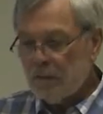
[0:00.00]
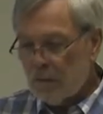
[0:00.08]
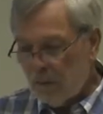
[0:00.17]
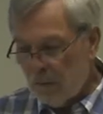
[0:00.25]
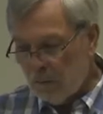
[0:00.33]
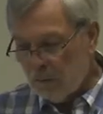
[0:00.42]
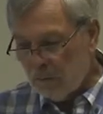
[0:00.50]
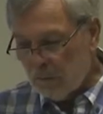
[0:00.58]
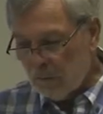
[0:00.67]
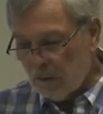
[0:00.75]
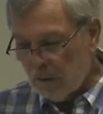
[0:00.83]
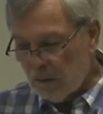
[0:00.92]
so
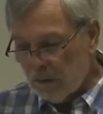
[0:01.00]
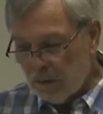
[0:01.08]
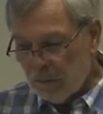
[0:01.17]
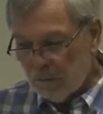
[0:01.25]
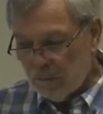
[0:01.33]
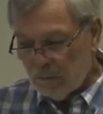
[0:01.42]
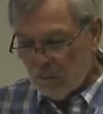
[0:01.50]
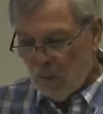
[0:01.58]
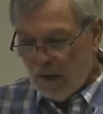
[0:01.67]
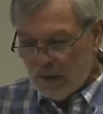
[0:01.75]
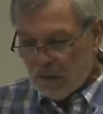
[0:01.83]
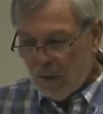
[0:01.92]
we're looking
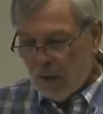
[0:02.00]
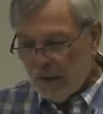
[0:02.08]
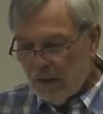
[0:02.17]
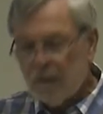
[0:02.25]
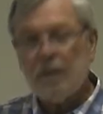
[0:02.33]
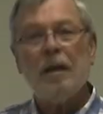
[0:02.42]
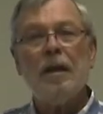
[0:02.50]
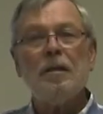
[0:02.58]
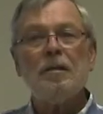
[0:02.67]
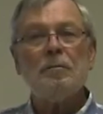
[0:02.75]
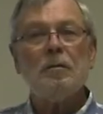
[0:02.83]
west right into the canyon,